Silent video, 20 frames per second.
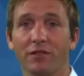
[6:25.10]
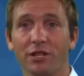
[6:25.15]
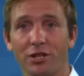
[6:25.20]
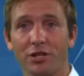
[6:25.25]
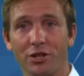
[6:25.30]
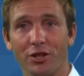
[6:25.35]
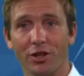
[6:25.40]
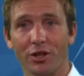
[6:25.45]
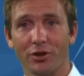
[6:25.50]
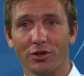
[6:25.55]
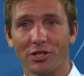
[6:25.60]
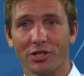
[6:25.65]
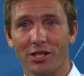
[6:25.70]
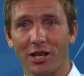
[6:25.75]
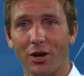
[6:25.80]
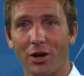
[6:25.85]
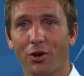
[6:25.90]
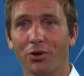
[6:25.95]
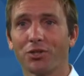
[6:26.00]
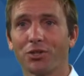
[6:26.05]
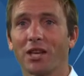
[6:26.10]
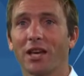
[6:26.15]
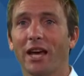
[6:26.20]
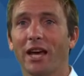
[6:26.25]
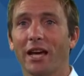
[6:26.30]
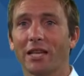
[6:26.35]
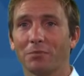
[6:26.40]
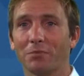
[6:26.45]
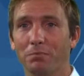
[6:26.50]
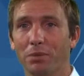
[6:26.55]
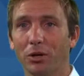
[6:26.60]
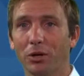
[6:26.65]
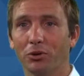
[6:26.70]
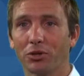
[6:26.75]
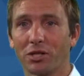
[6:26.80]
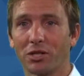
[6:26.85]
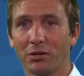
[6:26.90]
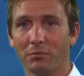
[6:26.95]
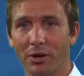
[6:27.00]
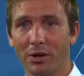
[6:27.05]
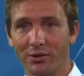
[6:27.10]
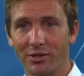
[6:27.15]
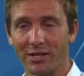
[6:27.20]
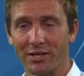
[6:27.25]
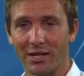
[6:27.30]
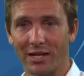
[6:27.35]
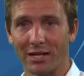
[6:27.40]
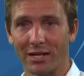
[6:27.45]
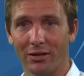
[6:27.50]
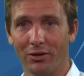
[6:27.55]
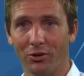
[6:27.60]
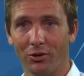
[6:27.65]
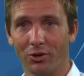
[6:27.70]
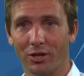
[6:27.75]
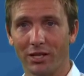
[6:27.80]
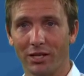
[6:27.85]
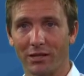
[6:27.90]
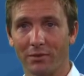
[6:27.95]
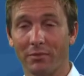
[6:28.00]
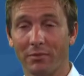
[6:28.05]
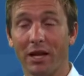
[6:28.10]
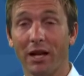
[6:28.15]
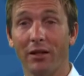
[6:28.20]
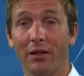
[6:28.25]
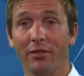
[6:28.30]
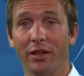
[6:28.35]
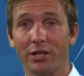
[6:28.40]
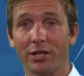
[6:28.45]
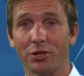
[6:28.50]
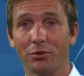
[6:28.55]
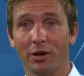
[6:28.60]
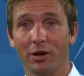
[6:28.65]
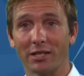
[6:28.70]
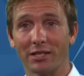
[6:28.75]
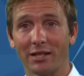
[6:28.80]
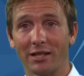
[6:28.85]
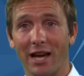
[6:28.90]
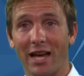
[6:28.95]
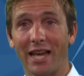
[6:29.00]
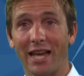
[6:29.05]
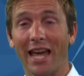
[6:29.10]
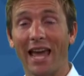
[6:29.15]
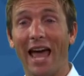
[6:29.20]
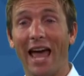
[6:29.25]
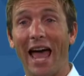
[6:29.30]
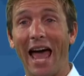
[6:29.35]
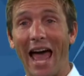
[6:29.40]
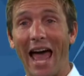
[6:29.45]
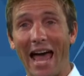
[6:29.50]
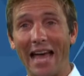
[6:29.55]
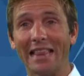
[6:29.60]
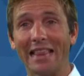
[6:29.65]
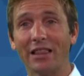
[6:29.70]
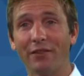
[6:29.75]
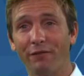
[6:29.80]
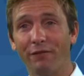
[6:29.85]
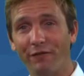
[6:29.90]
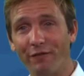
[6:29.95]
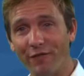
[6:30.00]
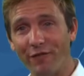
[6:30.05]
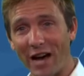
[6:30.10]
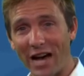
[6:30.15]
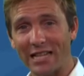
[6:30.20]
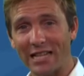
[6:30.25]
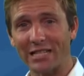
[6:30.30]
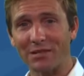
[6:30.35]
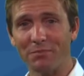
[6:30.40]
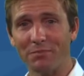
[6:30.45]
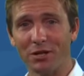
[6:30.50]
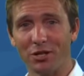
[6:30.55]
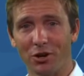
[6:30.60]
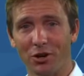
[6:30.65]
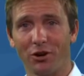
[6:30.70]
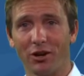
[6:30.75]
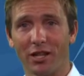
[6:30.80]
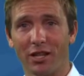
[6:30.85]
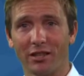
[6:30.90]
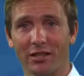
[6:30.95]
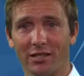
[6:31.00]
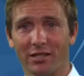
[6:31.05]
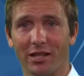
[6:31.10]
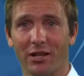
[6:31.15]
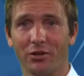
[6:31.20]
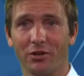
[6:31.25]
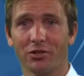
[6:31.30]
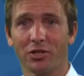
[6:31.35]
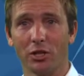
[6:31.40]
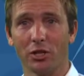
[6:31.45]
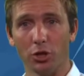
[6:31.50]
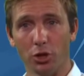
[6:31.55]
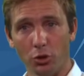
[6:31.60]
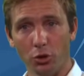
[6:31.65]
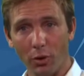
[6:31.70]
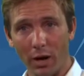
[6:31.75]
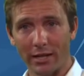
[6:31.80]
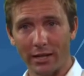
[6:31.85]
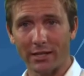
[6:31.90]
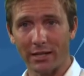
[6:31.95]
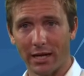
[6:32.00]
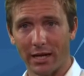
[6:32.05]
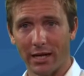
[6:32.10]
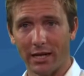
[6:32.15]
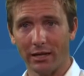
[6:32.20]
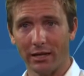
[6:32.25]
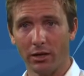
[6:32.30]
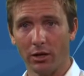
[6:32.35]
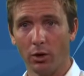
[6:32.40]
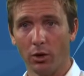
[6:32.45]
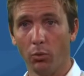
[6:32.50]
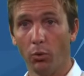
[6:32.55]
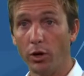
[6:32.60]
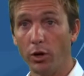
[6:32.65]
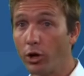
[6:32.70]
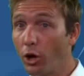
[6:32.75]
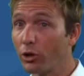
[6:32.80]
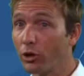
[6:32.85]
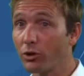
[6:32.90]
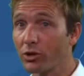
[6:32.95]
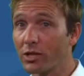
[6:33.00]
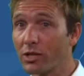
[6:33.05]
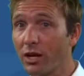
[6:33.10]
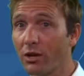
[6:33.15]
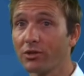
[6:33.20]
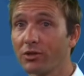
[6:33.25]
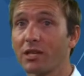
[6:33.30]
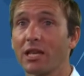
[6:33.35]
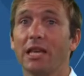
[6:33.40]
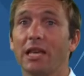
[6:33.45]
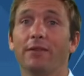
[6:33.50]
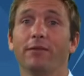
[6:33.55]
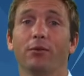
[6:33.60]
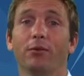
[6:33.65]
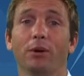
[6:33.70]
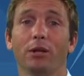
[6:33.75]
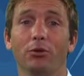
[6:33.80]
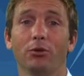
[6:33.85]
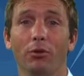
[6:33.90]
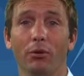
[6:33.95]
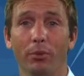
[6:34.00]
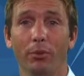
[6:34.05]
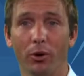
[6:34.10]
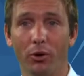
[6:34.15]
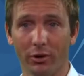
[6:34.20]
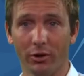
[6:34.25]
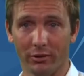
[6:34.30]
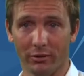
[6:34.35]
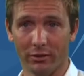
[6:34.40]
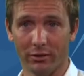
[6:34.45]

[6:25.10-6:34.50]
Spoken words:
of those cells has built to the multicellular organism that you are today. And the vast majority of the cells that you are today were not your cells even when you were born.